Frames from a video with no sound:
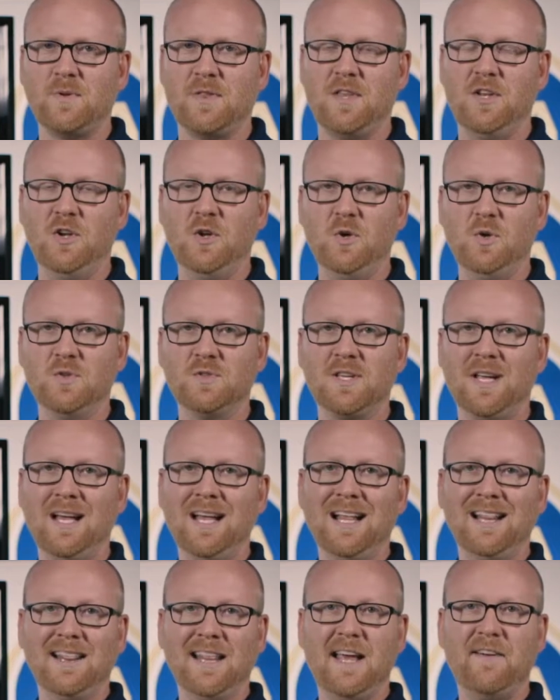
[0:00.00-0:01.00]
with the news
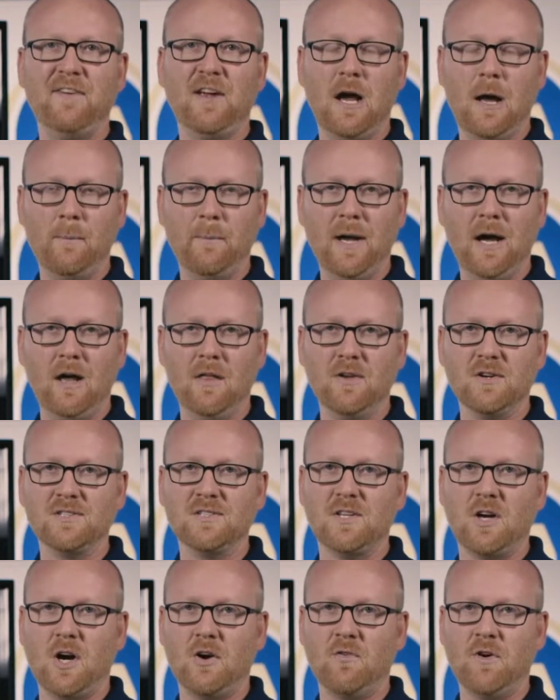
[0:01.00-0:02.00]
Le'Veon Bell, their
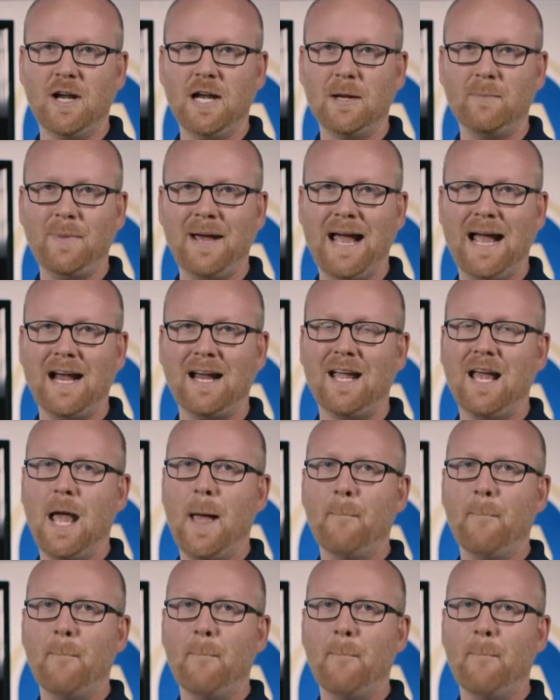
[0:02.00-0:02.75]
star running back,